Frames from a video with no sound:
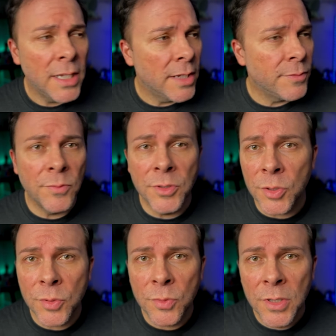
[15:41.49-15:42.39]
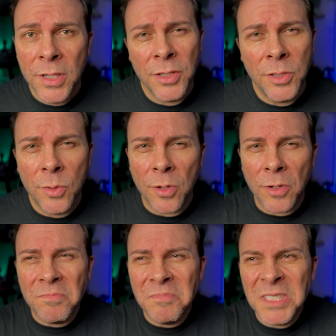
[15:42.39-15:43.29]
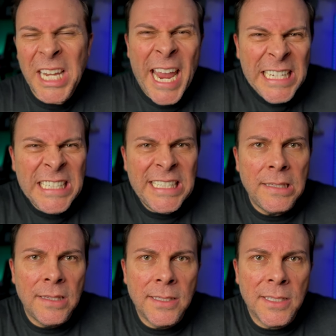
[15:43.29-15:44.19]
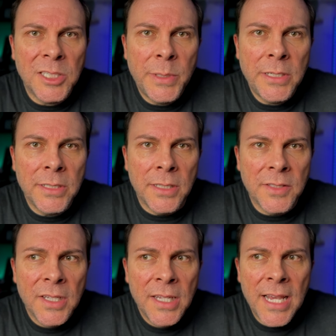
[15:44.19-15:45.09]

If you do, you're tainting the experience.